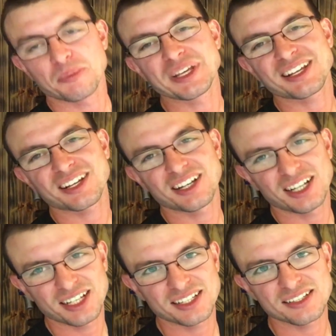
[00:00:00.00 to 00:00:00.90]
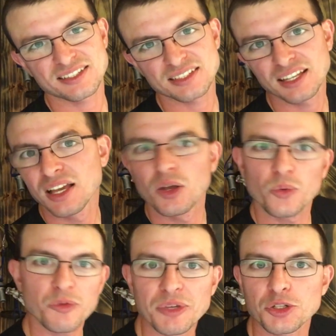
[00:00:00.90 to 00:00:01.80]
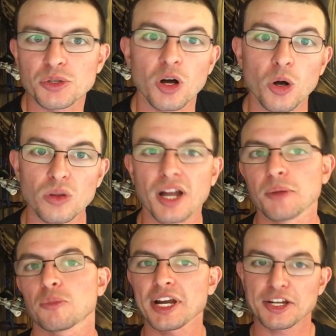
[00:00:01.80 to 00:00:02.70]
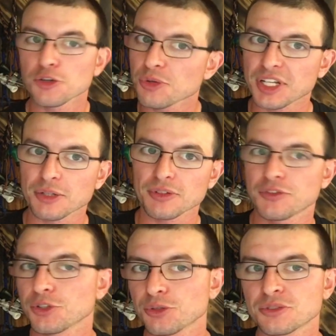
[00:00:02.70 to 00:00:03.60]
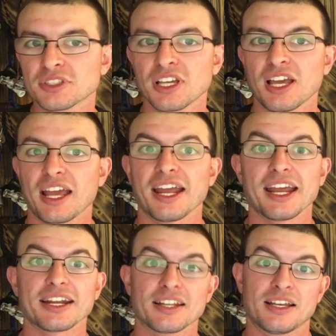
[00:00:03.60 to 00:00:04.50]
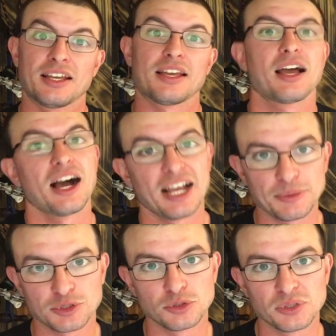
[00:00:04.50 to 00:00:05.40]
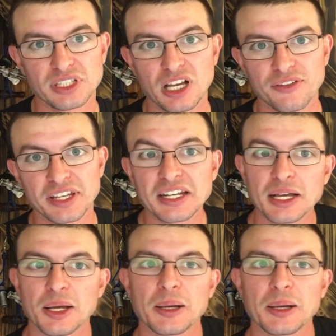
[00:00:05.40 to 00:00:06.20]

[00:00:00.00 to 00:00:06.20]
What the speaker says: because we've been doing a whole lot of brand new gear reviews, and I absolutely love it,